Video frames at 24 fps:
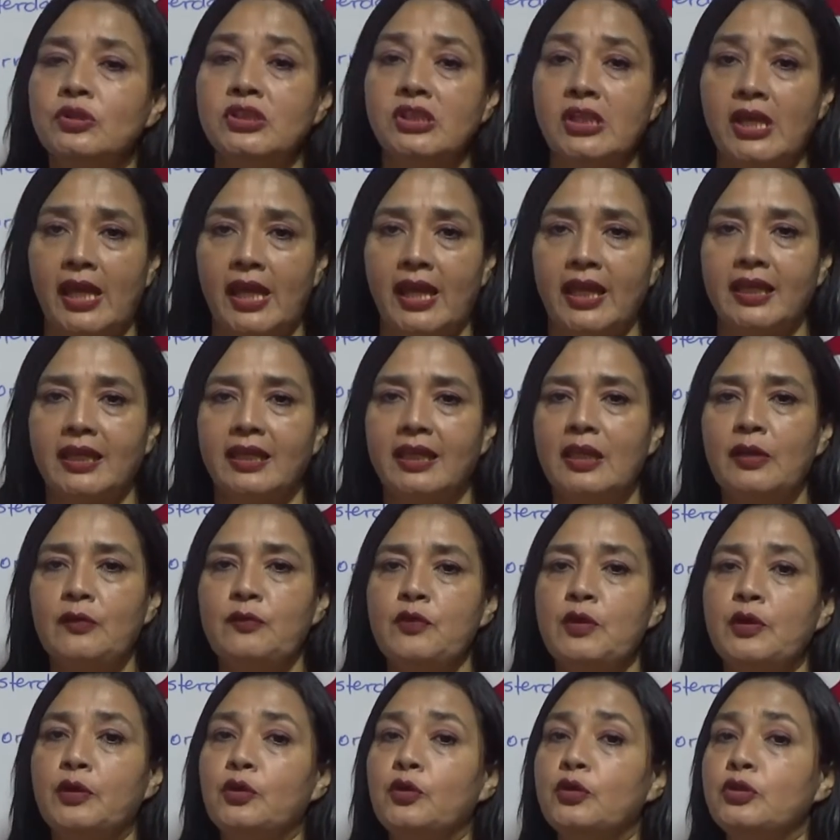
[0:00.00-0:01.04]
check if
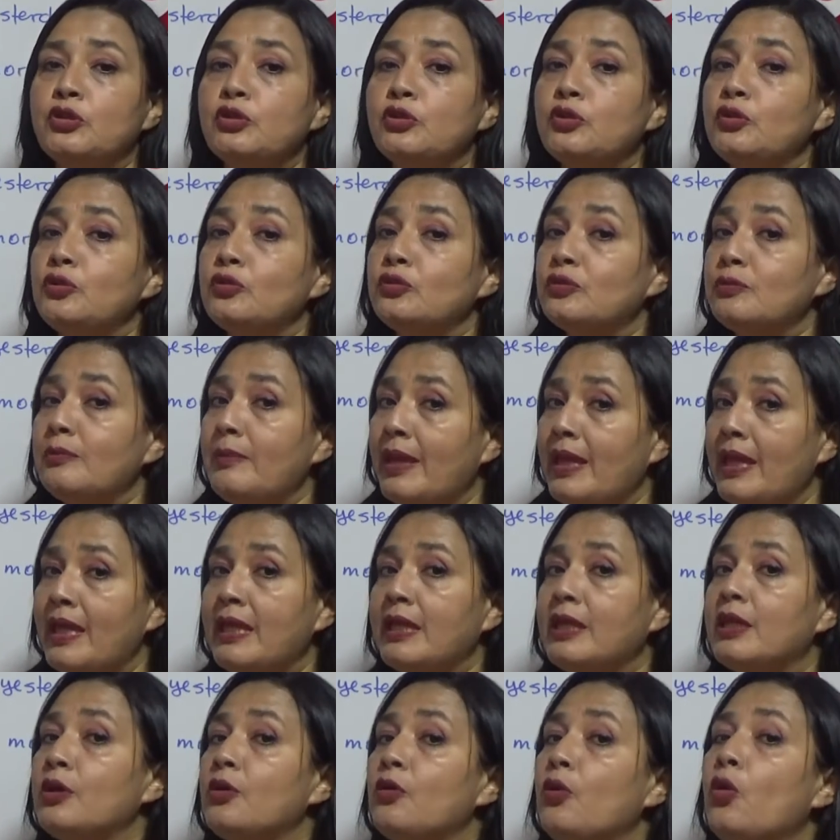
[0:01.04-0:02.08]
we are going to use
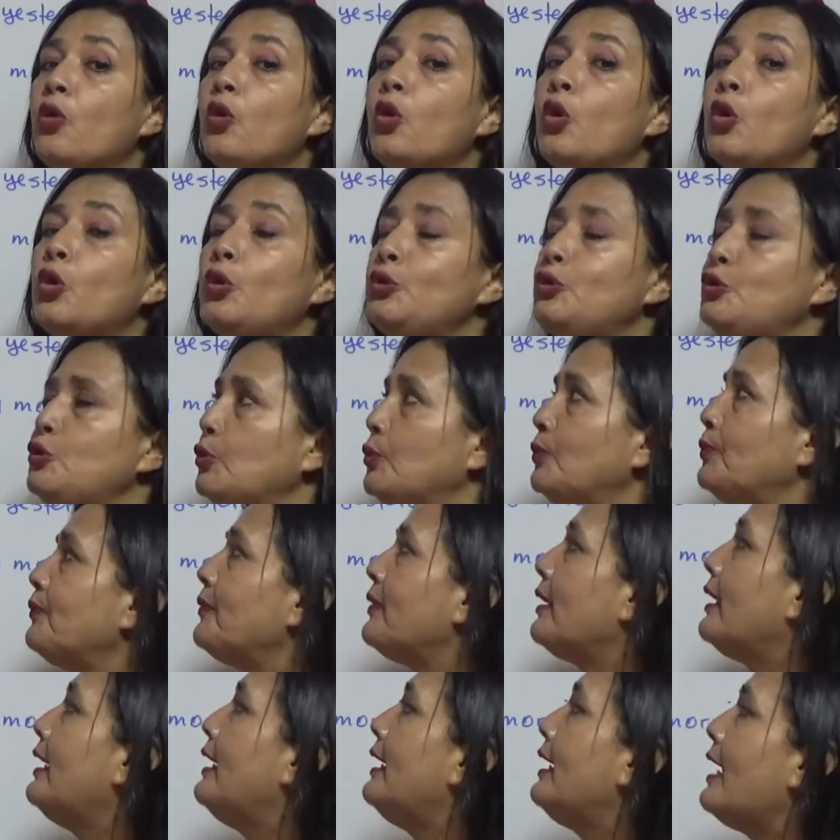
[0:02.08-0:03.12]
make or do.
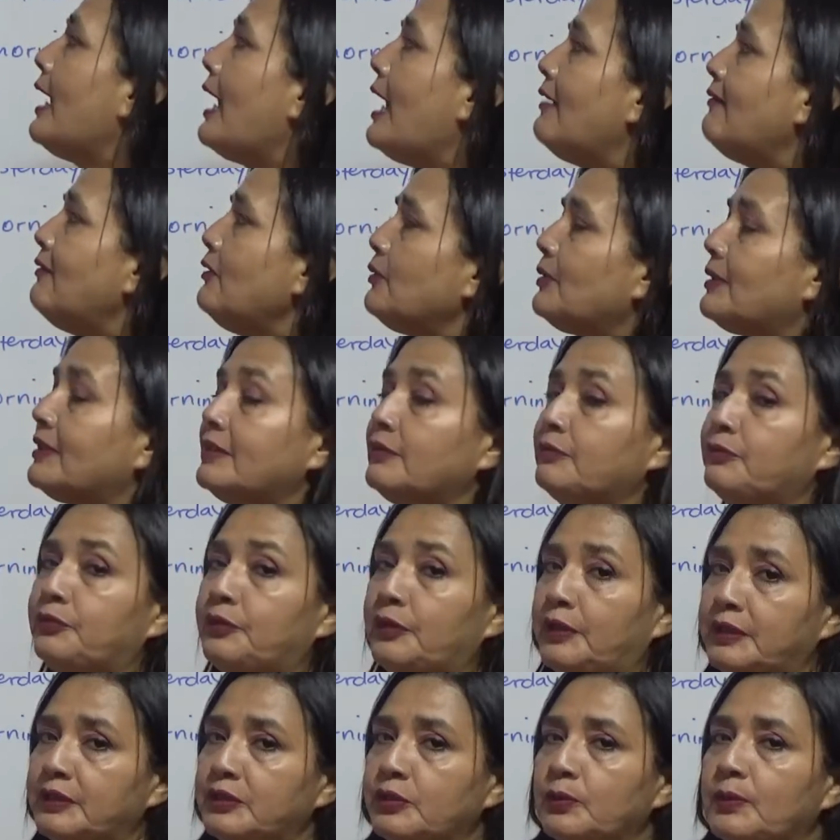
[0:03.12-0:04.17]
Have a look at the
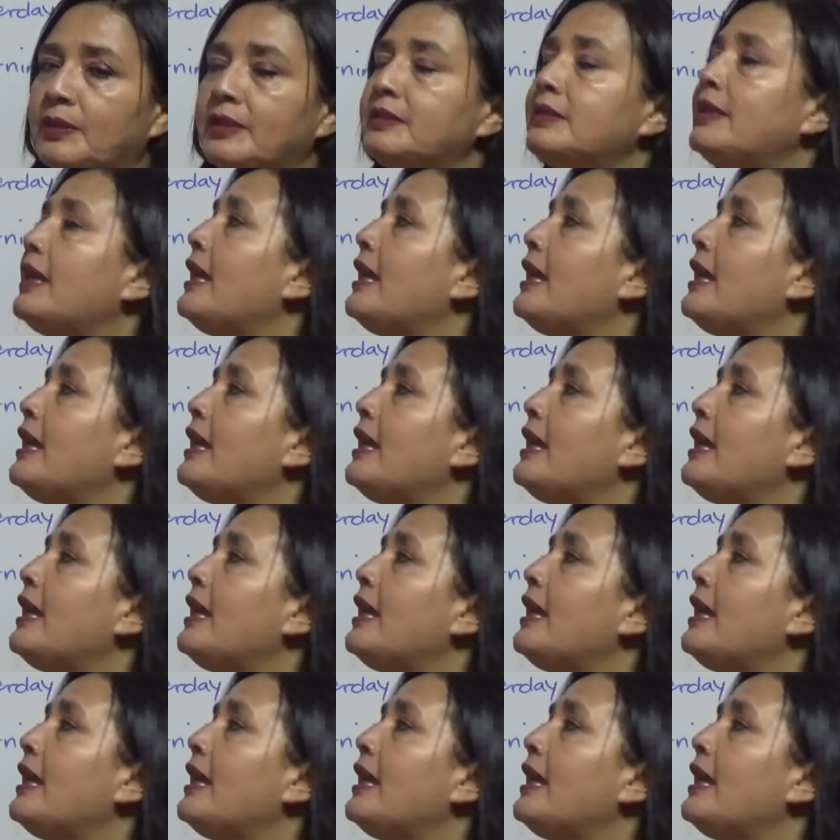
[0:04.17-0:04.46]
first one.